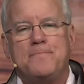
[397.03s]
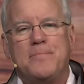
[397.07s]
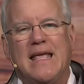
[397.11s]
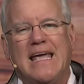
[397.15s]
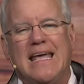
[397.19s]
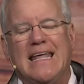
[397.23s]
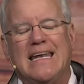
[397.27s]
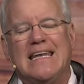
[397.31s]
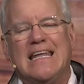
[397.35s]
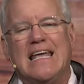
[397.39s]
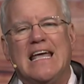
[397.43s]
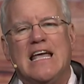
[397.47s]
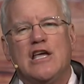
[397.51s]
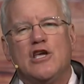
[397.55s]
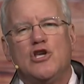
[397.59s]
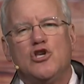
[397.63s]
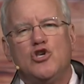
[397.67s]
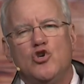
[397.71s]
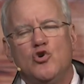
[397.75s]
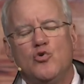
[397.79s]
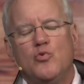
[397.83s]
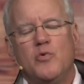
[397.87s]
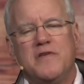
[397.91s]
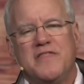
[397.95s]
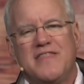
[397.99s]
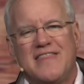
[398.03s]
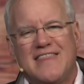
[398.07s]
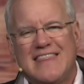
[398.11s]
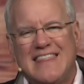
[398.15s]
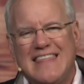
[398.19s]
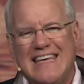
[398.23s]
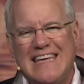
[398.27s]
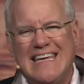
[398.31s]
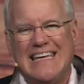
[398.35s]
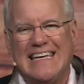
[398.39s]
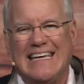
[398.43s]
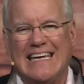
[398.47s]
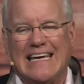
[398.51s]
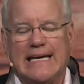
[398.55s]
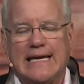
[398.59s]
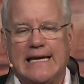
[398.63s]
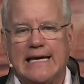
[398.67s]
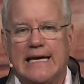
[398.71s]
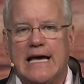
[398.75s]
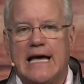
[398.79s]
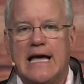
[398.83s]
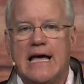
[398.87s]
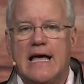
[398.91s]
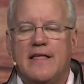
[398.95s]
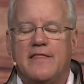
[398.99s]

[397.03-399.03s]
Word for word: And you would think